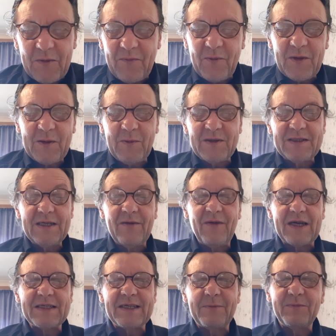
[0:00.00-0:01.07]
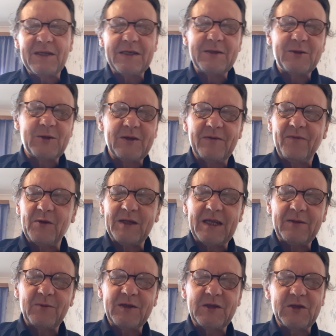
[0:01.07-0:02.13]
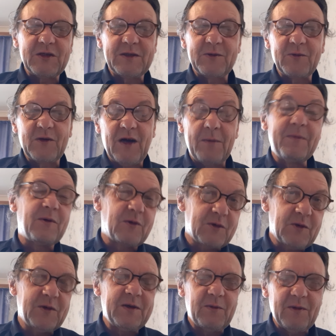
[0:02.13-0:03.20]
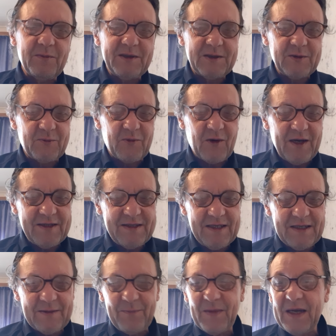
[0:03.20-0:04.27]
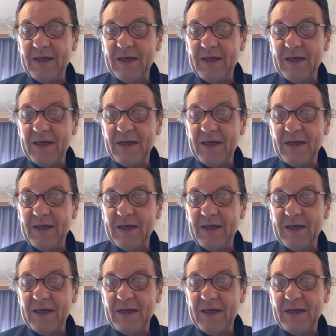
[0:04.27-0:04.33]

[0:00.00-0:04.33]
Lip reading: frequency of acceptation for that which is to come, although it will be surprising.